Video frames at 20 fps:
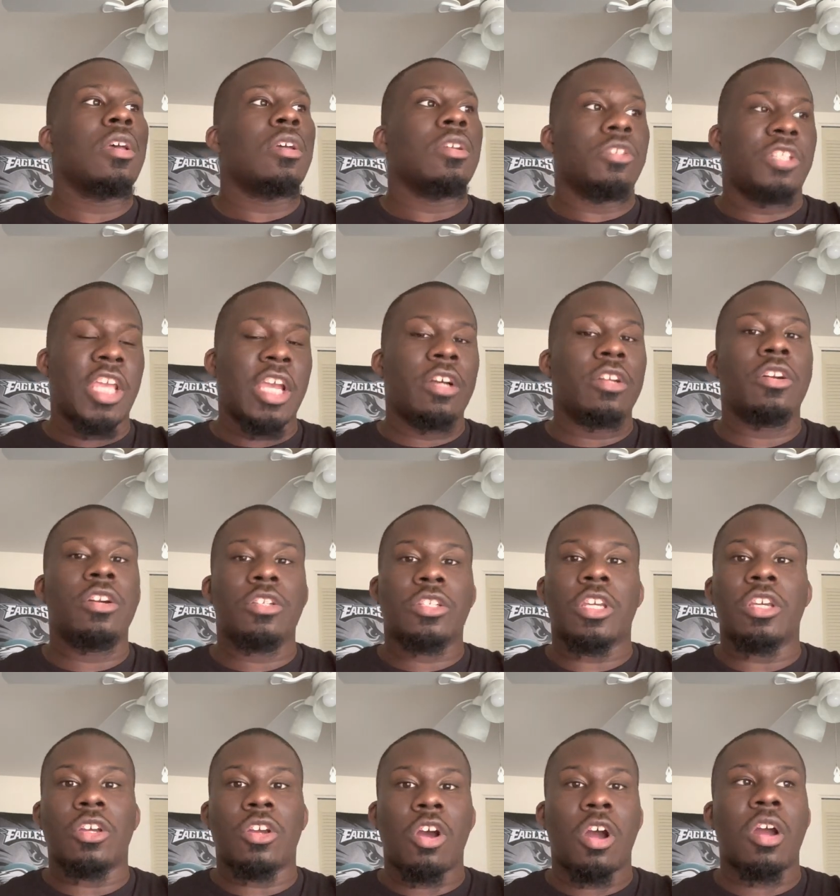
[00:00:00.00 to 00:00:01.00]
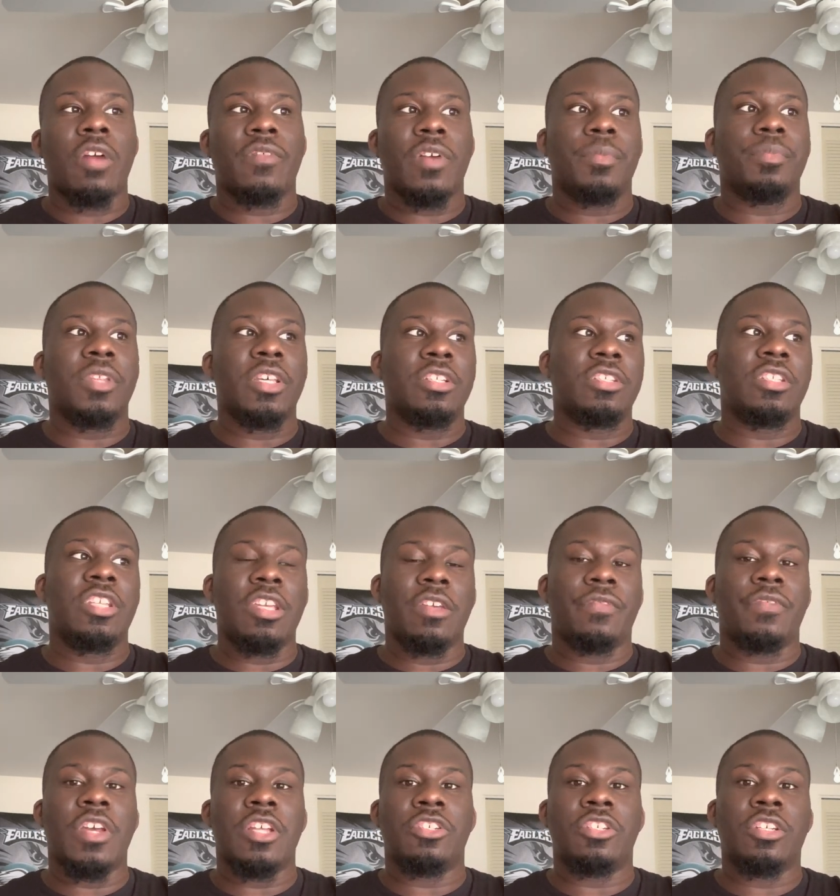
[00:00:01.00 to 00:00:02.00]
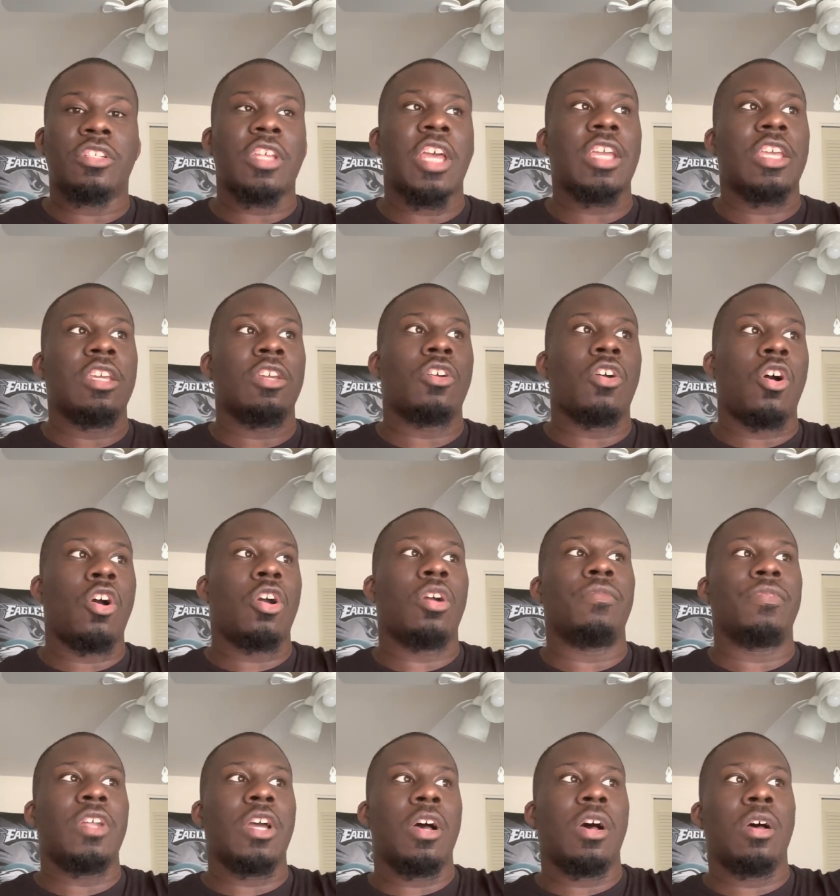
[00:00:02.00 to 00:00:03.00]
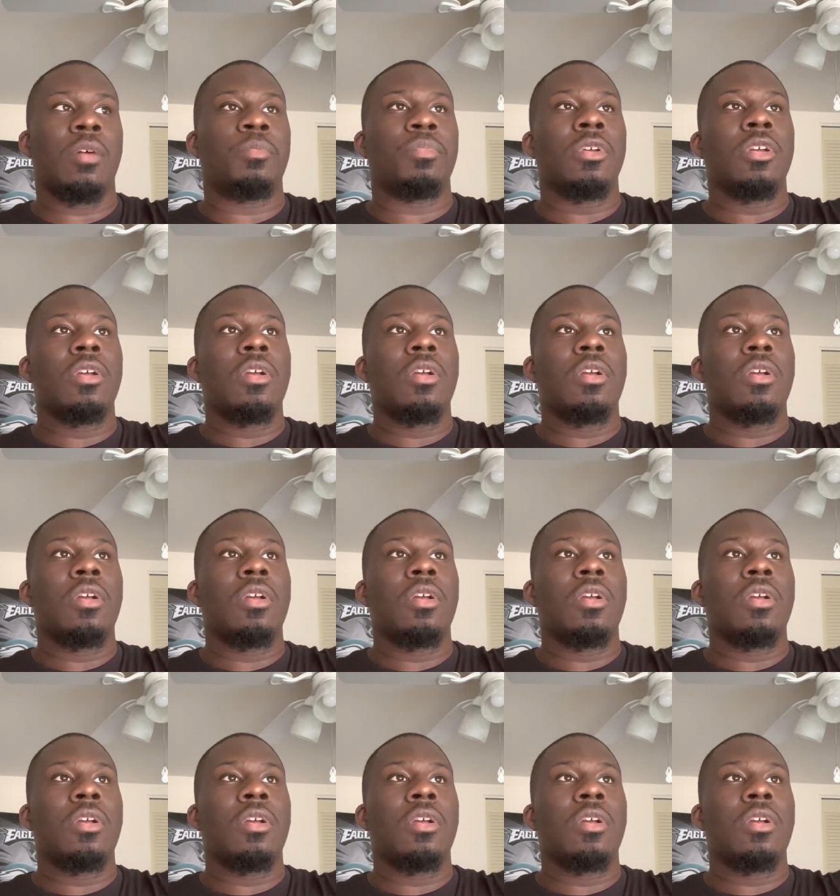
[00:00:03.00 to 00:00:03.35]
Jalen Hurts can carve up this defense just like he carved up